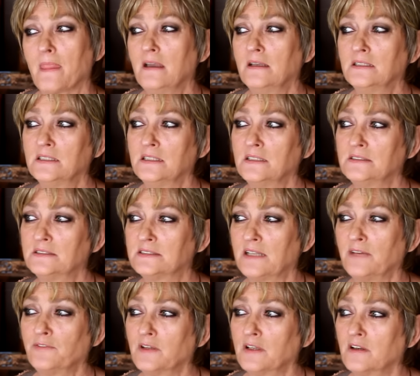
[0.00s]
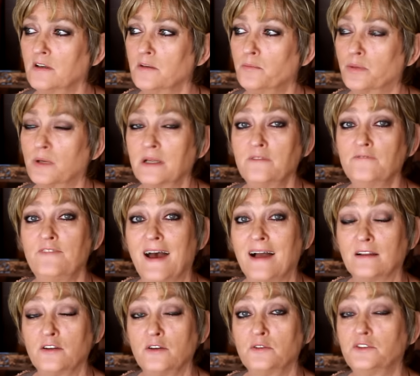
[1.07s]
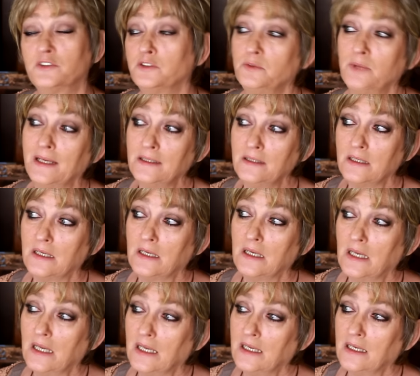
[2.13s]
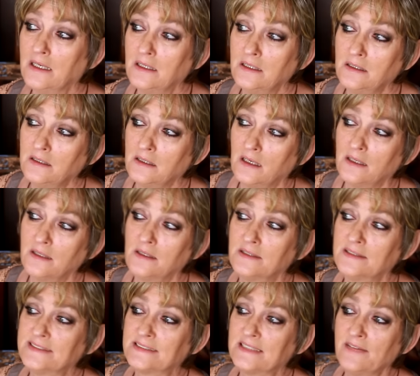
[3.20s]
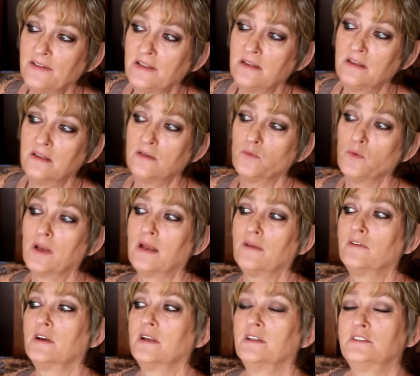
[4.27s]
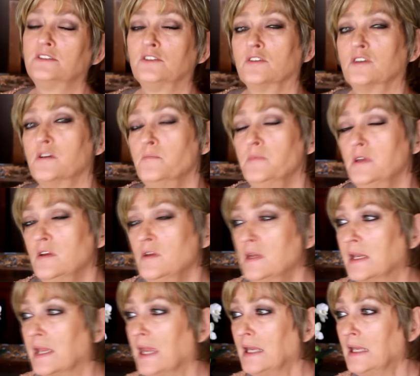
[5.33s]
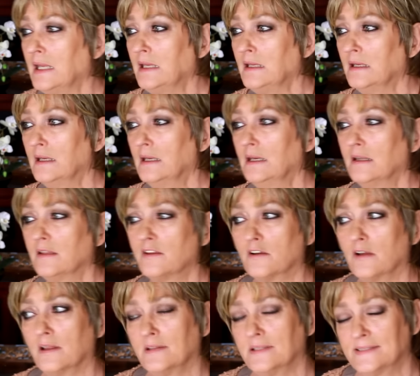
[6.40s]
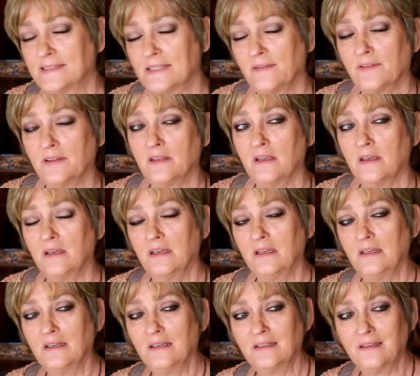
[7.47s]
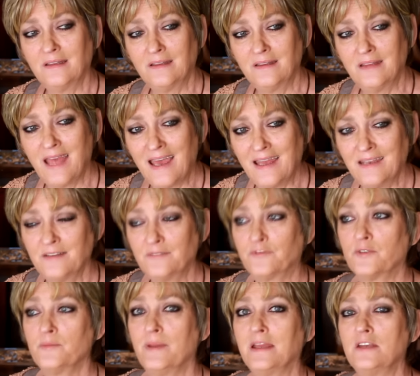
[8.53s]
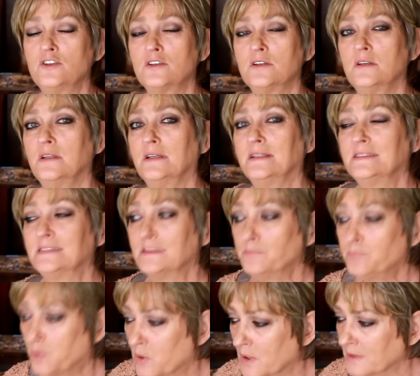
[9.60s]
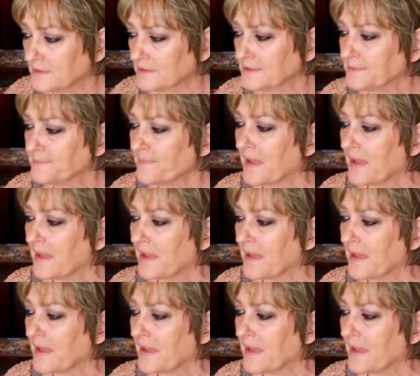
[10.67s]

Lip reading: It's definitely going to bring value to it. And on the 7th, whatever it is you're communicating there on the 7th, that information is important.